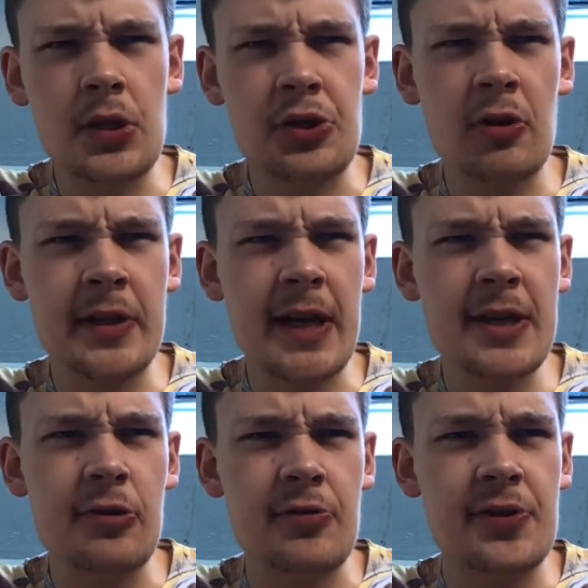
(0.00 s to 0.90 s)
Jordan
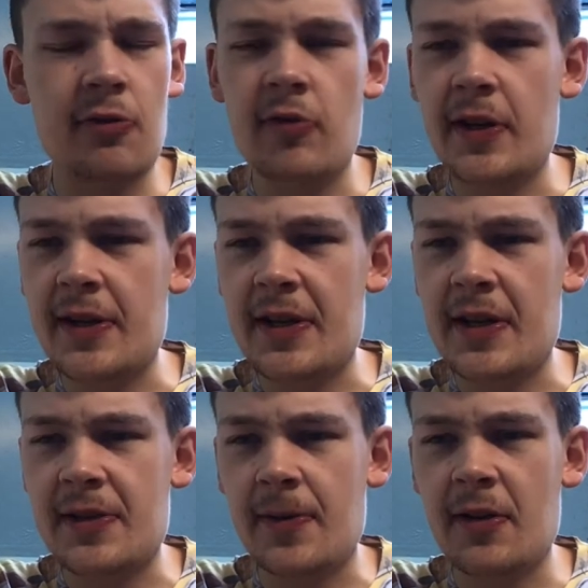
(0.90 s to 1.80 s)
Ayew scoring
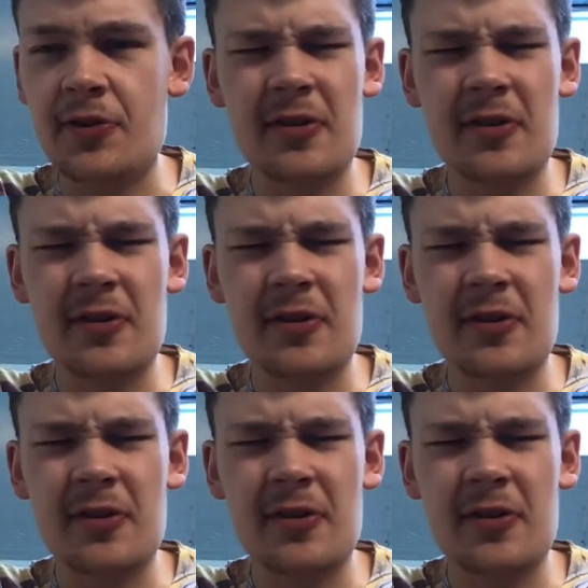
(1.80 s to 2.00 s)
as well.